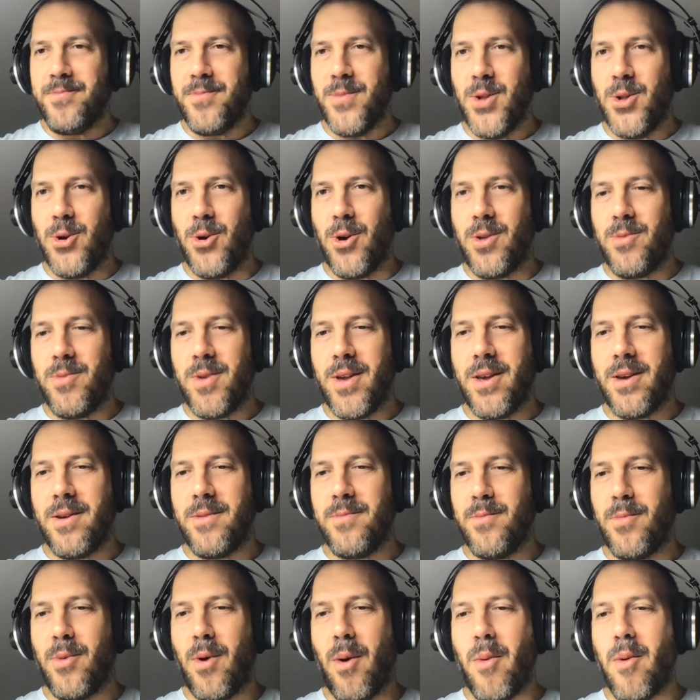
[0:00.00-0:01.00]
join me here.
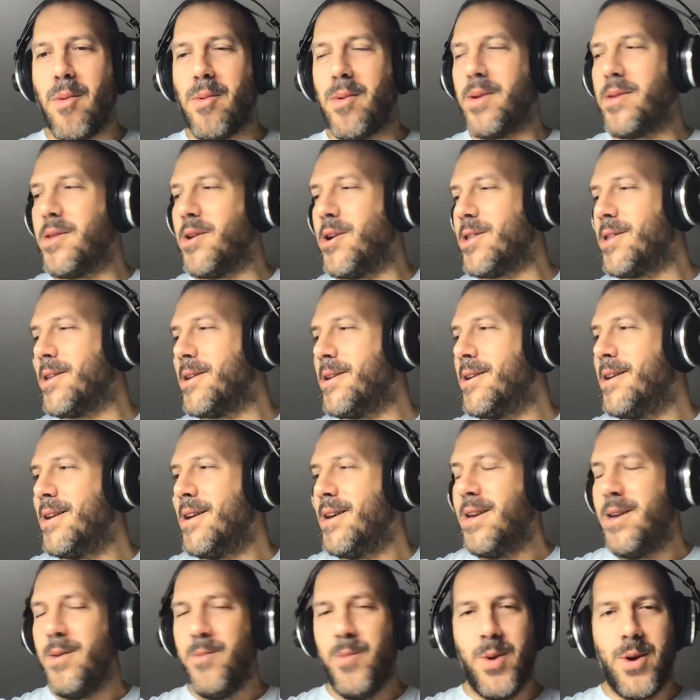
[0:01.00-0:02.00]
Probably not,
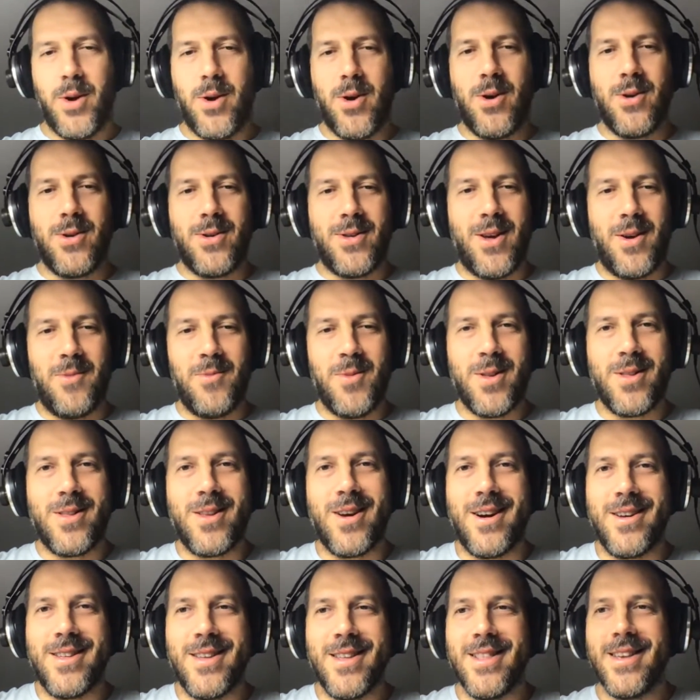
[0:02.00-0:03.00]
because I'm a
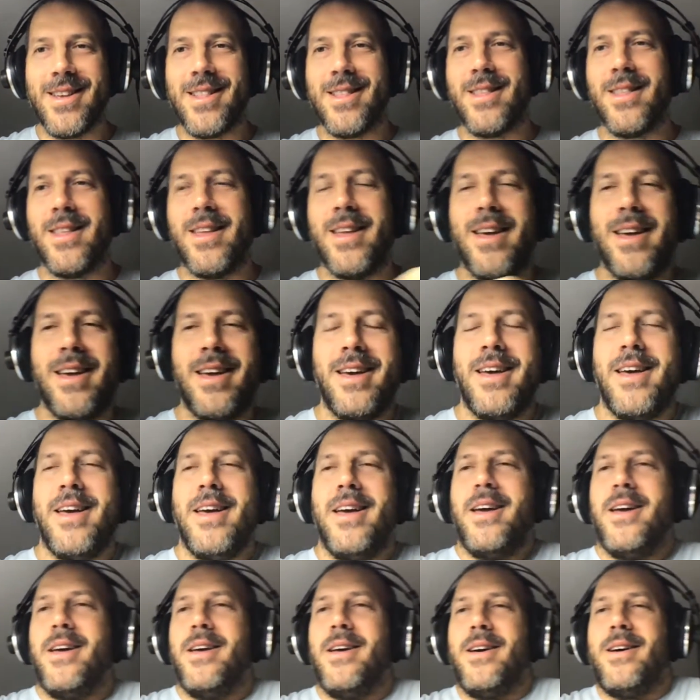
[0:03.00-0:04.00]
tiny little
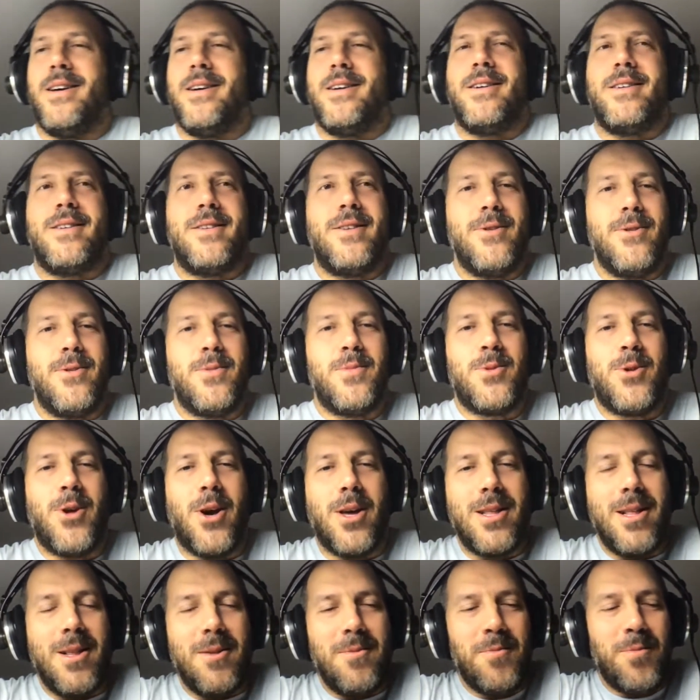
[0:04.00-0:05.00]
YouTube
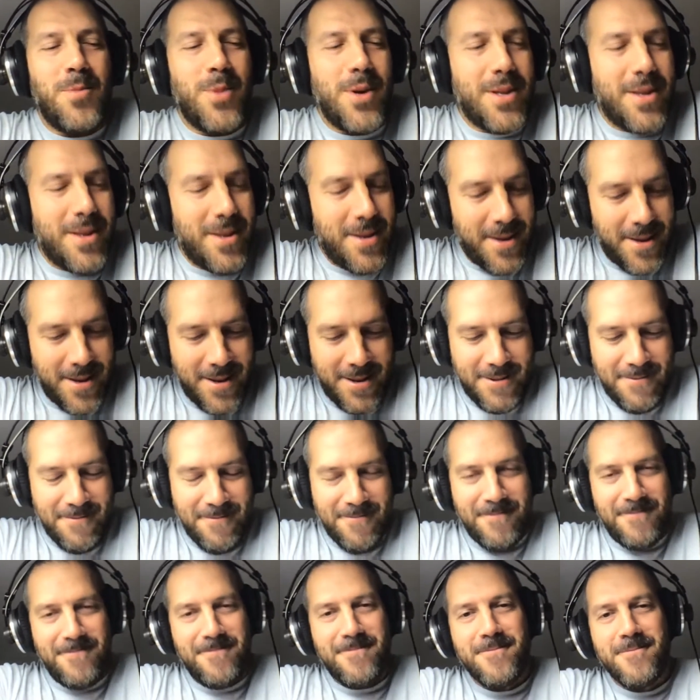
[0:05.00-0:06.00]
channel. But
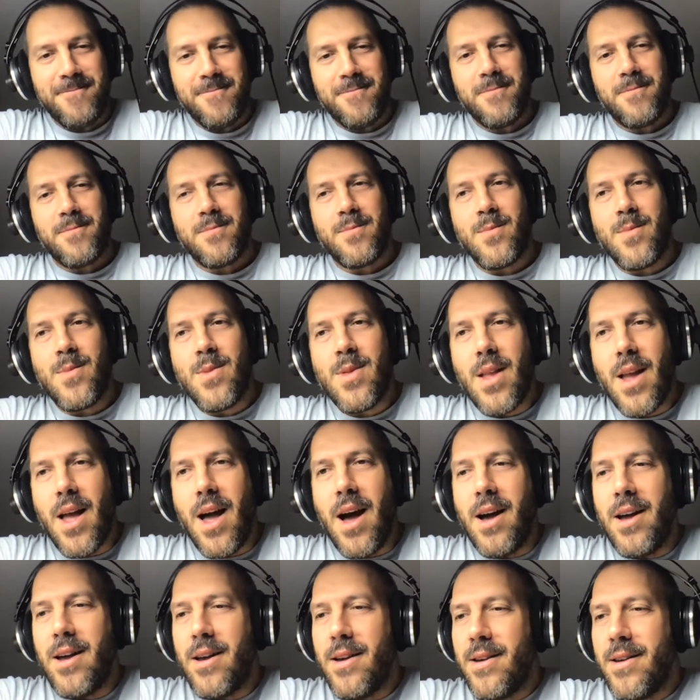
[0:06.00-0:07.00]

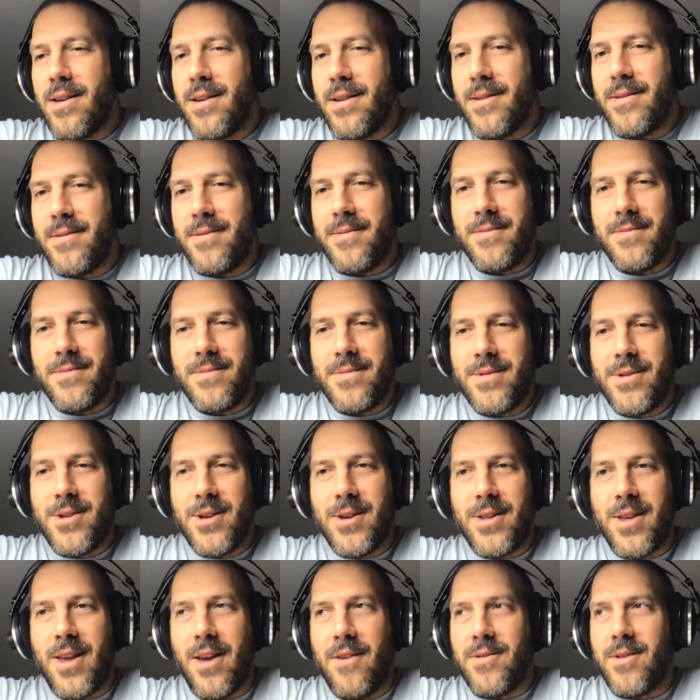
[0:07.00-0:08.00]
I
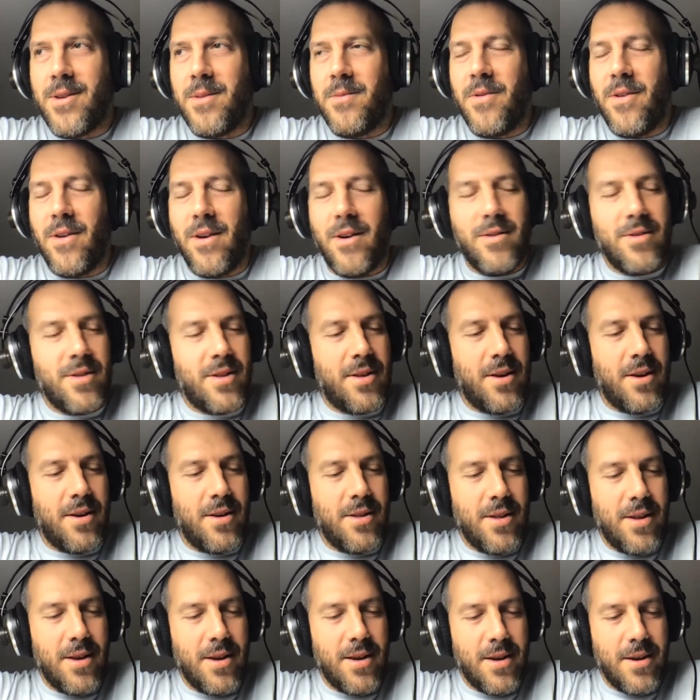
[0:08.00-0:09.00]
just have some thoughts
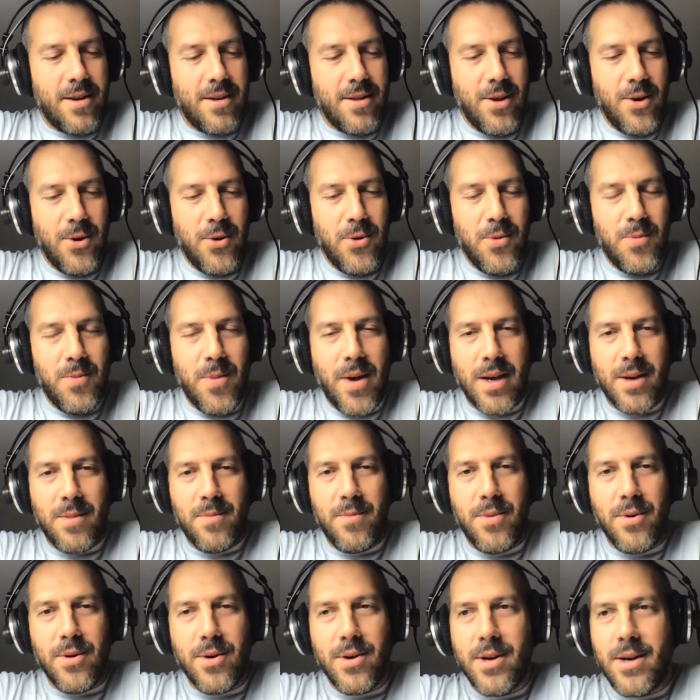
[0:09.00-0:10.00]
on the new
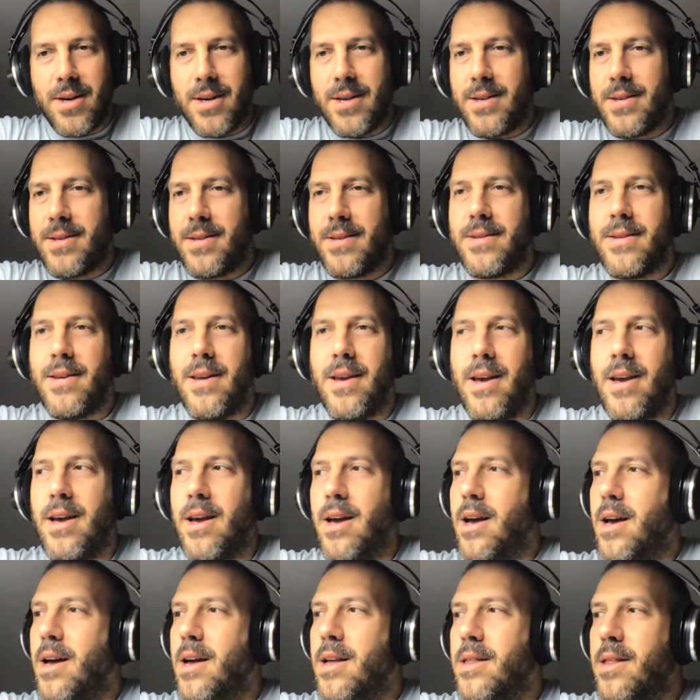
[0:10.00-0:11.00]
MacBooks
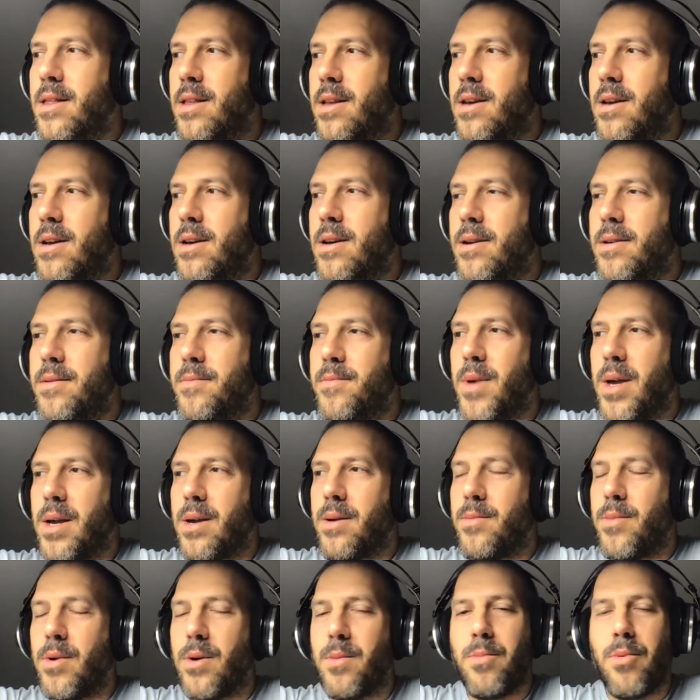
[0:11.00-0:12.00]
and the
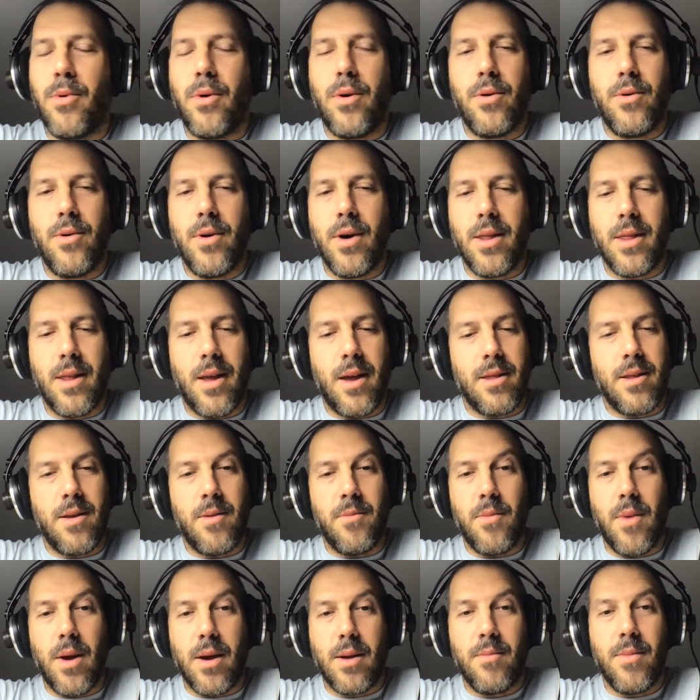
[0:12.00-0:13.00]
MacBook Pro and the
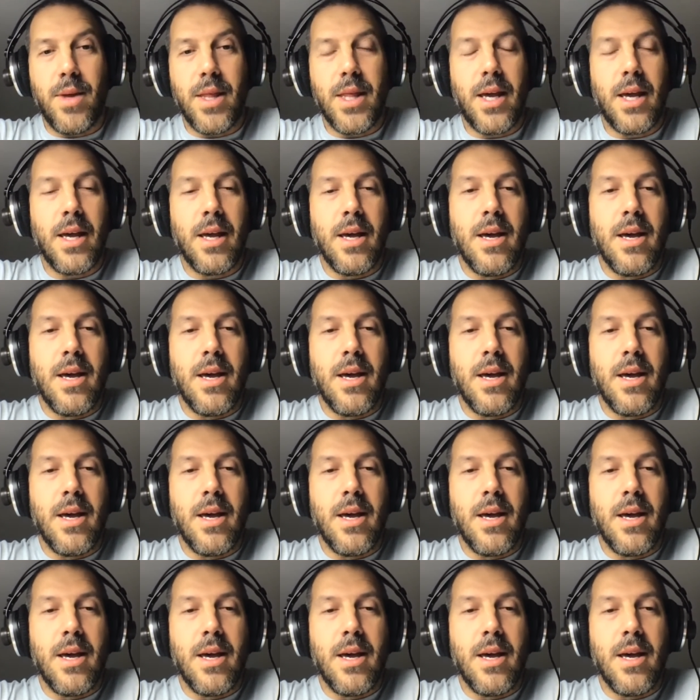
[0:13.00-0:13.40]
Mac Mini.